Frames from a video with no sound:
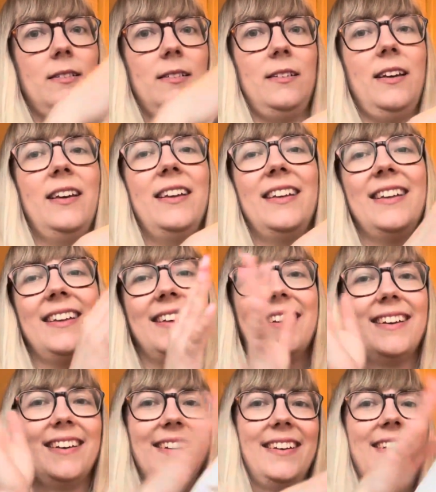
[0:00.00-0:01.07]

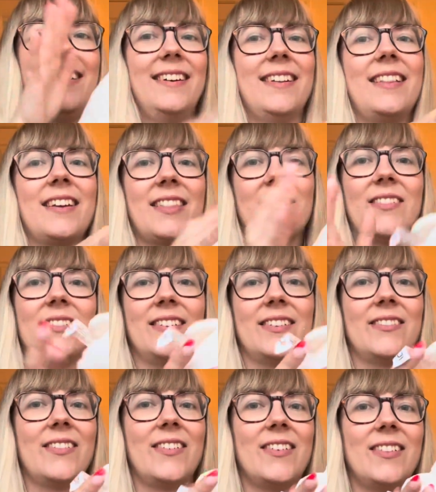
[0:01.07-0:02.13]
I like the ones that
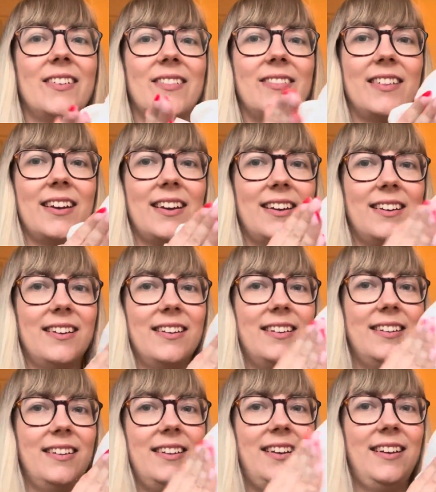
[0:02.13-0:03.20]
have got a lot of like
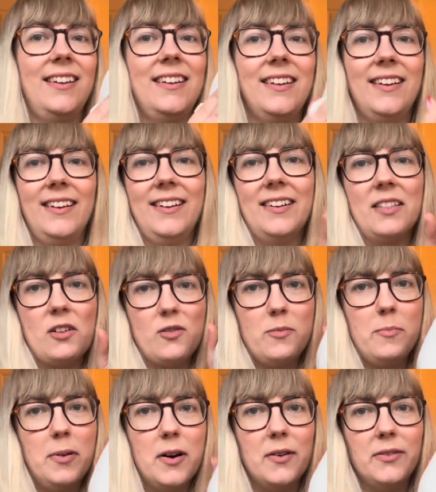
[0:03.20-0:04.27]
a lot of
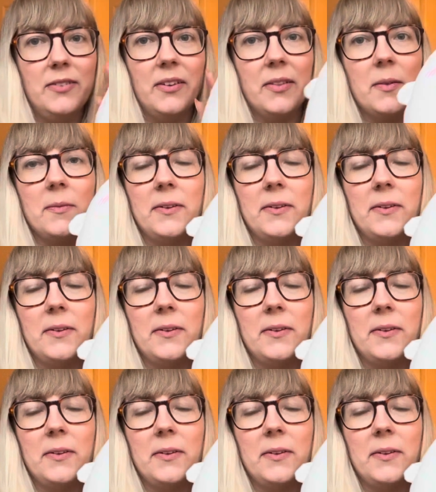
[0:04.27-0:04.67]
puff to them.